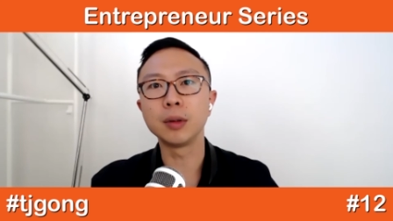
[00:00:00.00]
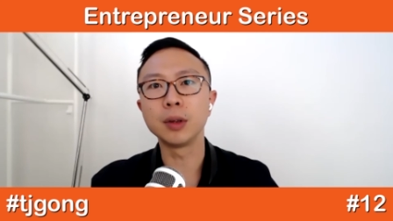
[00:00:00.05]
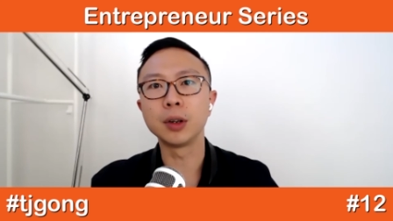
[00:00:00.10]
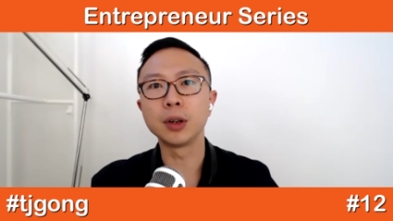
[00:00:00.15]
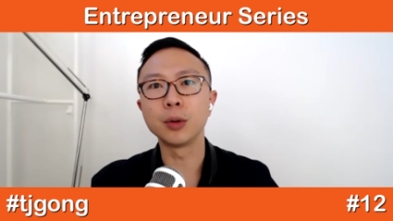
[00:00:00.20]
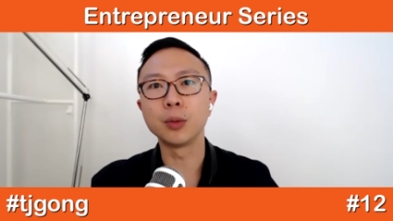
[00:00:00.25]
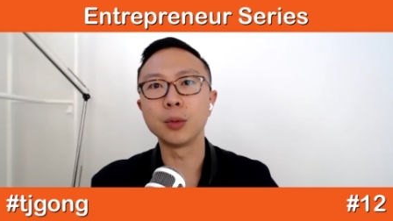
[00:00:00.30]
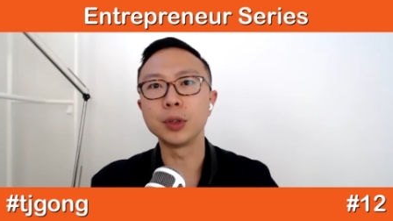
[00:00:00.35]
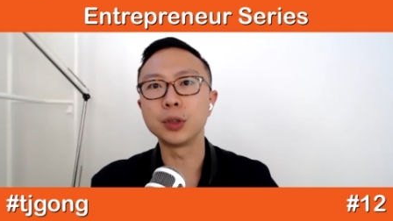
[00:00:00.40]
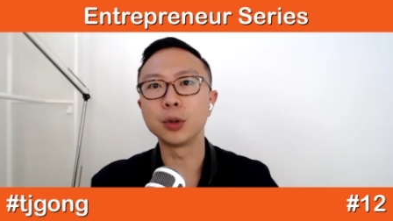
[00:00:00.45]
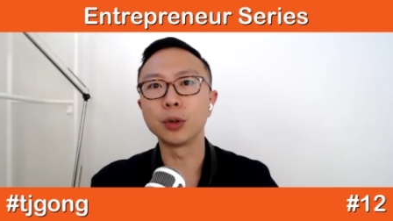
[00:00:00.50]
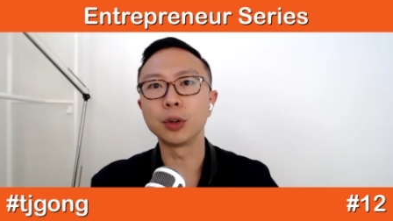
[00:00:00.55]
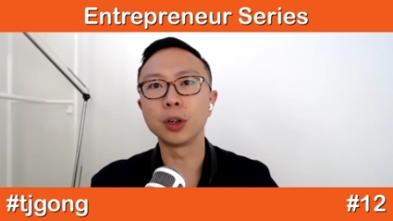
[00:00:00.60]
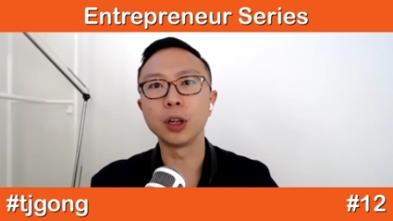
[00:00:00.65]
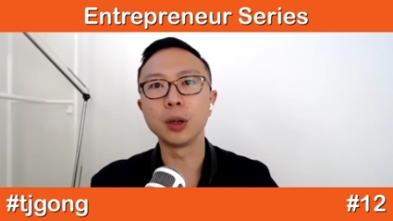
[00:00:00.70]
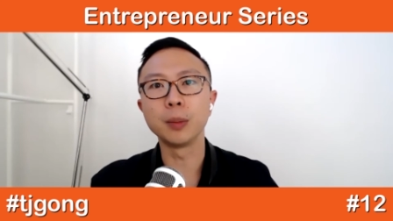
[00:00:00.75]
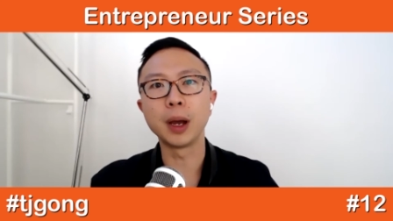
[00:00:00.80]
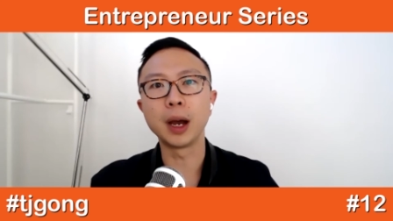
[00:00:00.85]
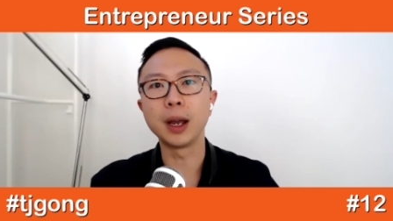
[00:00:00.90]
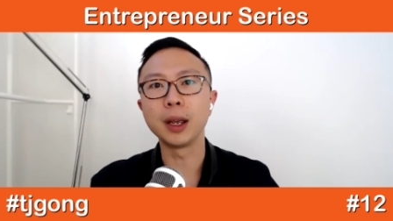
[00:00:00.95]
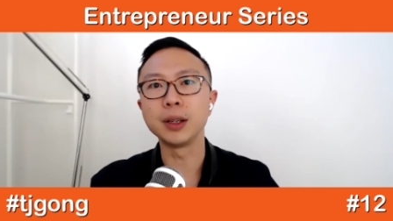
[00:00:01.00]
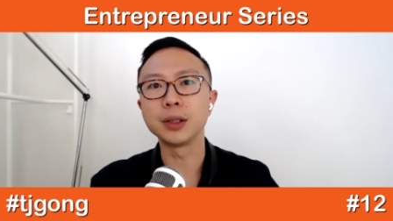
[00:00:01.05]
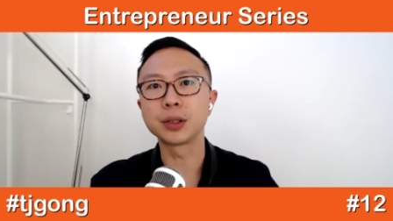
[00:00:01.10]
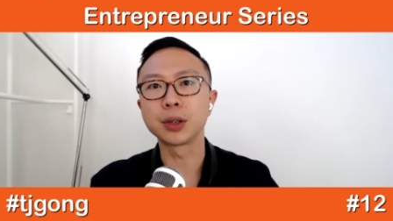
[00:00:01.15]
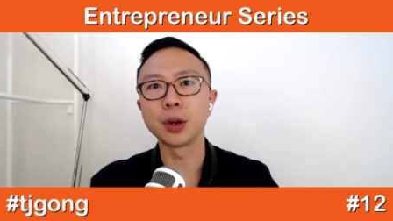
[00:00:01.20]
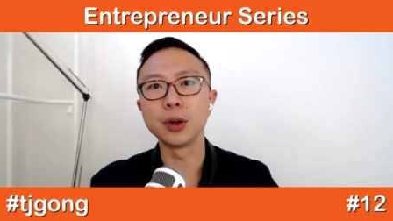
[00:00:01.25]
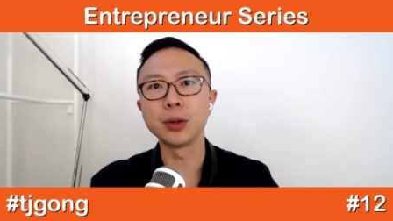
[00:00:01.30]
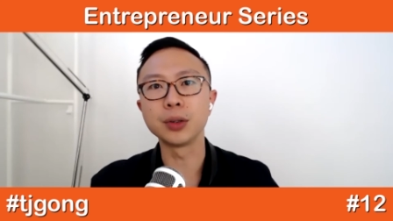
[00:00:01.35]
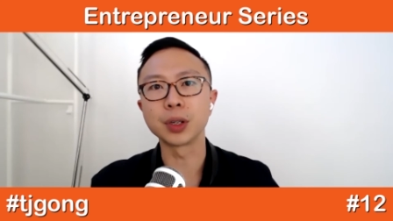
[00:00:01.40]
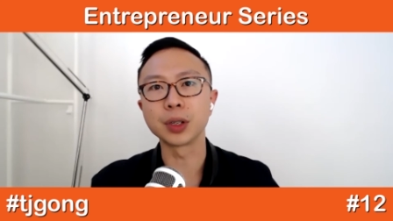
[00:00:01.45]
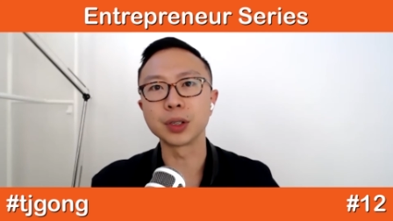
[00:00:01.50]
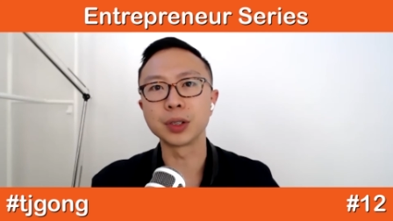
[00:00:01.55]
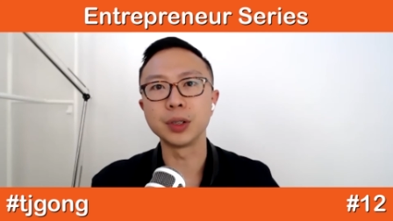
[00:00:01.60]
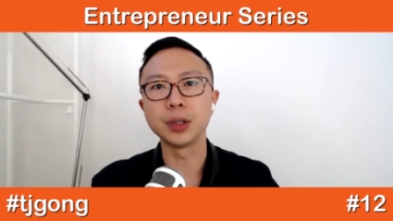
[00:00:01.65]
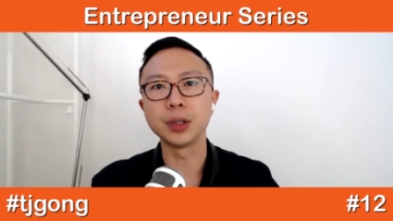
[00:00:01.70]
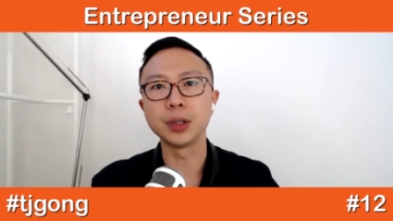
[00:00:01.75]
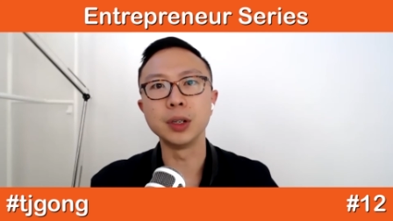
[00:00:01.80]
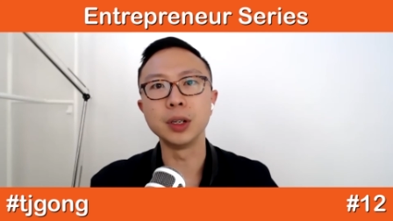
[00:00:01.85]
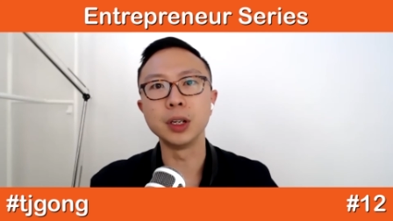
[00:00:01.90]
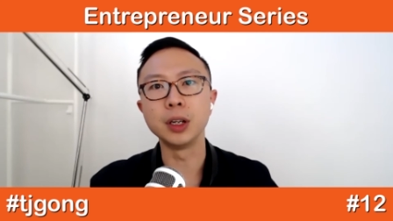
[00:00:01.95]
we're talking about East Coast like
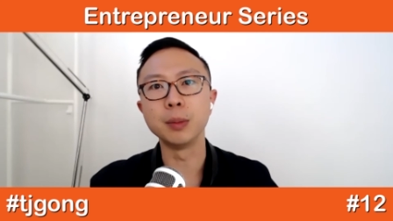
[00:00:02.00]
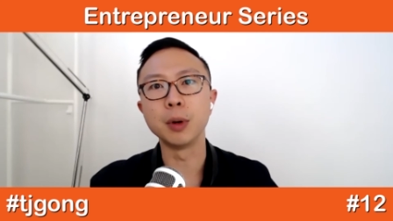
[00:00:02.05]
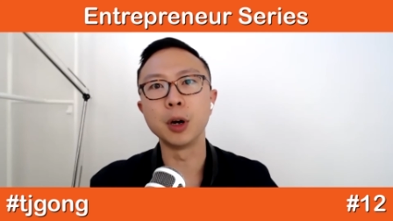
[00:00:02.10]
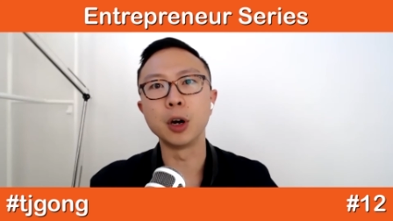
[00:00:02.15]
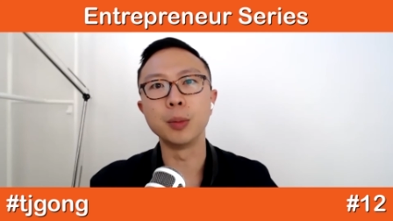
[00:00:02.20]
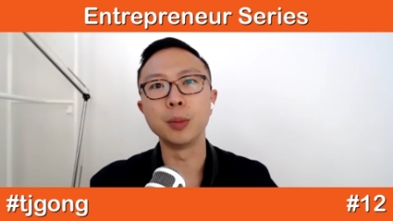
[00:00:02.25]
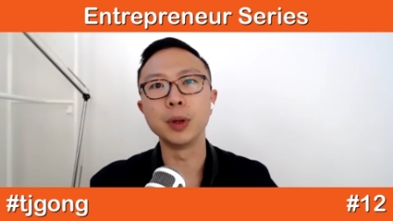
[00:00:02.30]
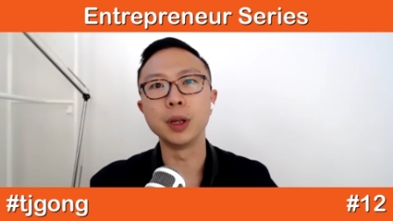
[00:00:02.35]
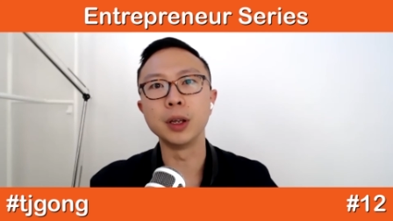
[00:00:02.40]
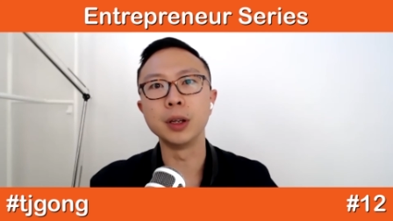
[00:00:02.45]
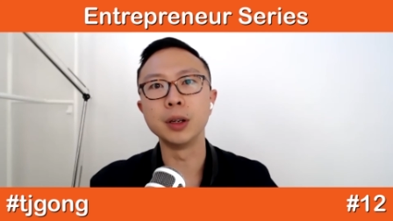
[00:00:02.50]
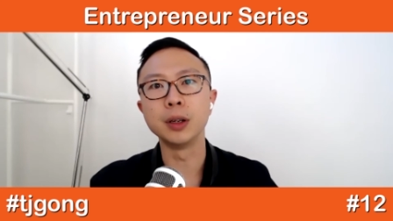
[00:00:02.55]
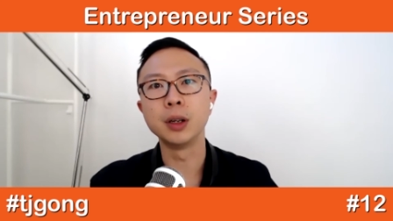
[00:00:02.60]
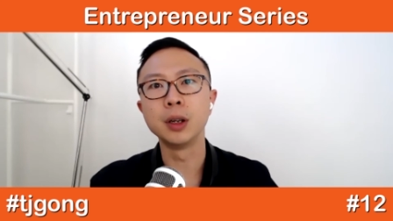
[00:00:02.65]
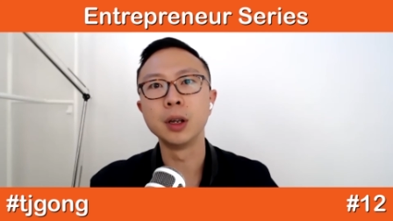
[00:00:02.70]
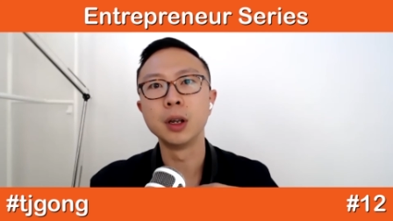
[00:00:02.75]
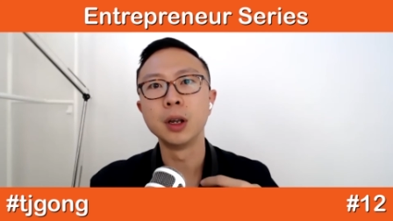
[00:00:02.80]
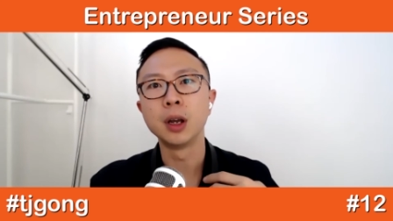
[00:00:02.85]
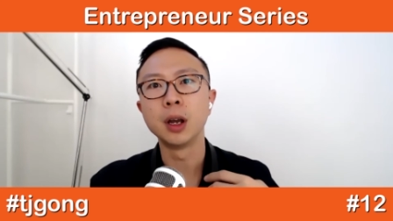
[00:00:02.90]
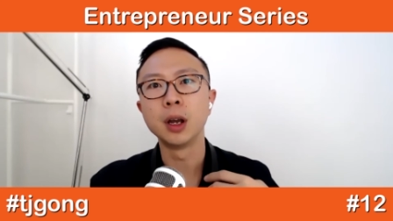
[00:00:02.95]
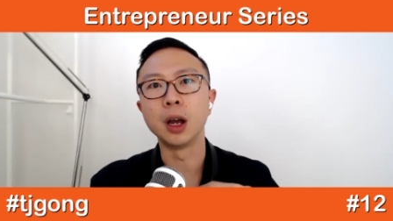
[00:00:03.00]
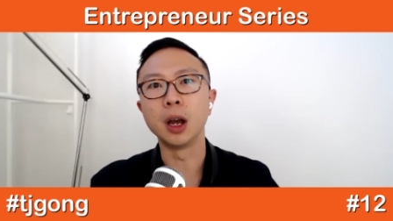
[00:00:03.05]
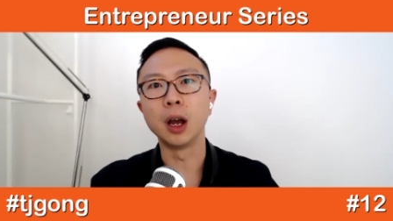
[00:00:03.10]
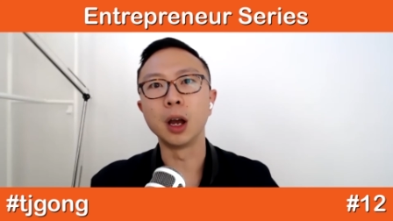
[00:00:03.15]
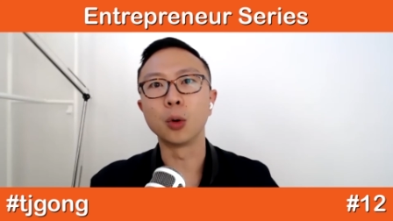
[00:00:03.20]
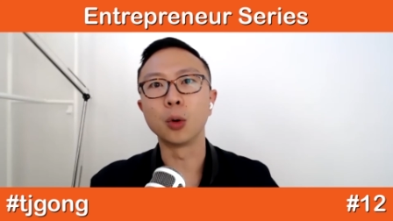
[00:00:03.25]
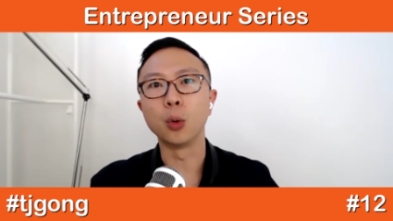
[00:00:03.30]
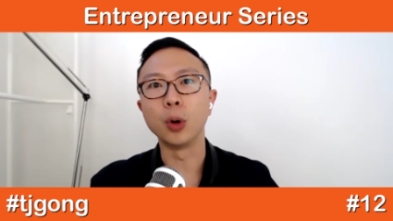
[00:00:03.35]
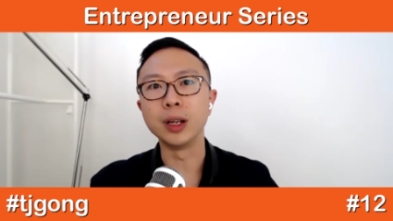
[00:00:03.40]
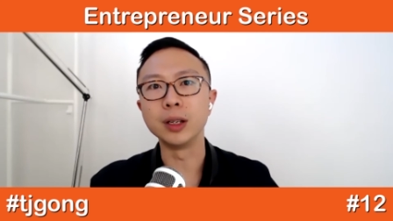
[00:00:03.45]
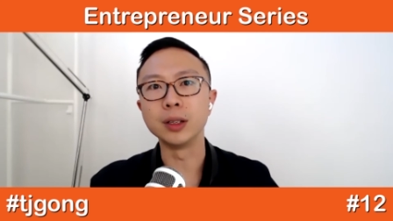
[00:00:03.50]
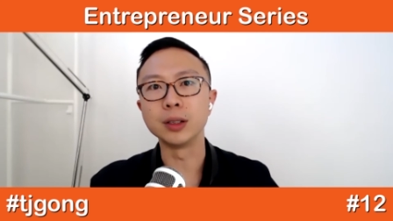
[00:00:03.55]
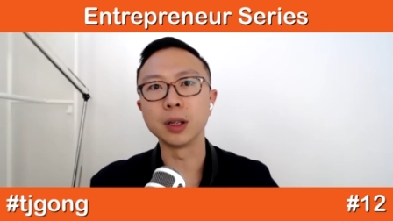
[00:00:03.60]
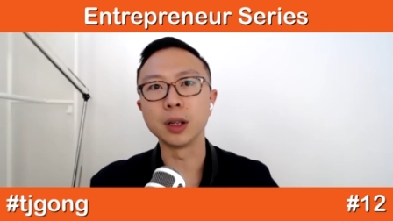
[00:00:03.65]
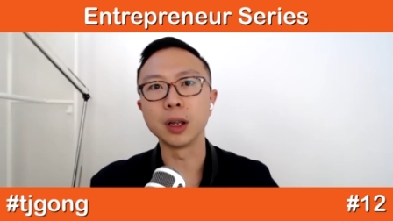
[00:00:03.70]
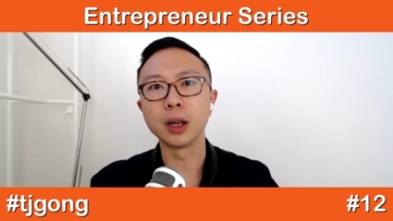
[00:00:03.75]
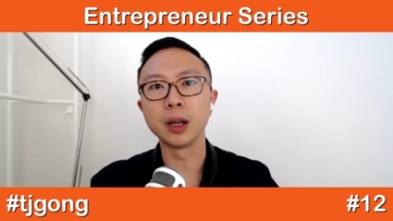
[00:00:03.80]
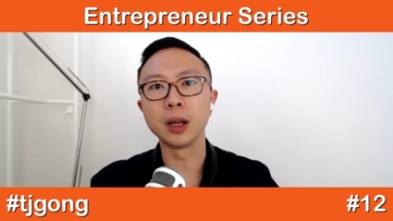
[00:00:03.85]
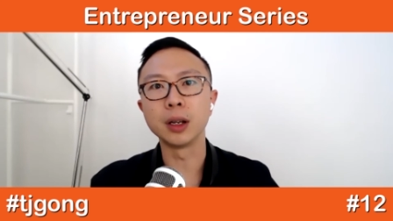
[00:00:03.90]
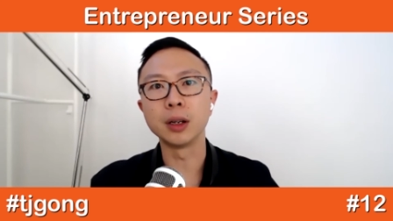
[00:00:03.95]
Sydney, Melbourne,
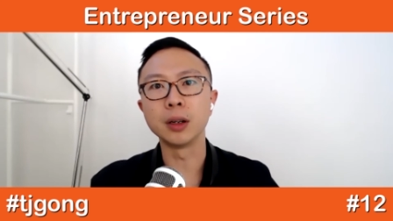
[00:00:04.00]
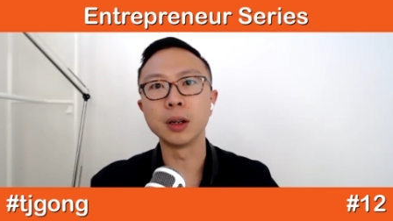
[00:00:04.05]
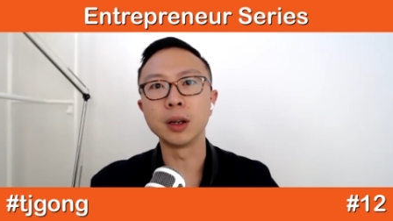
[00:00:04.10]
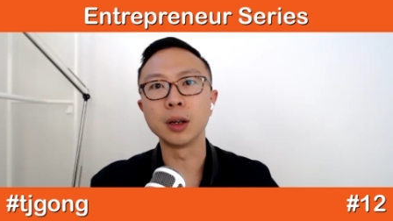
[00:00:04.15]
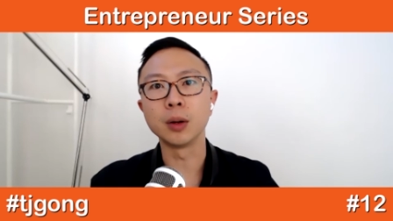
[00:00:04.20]
Queensland.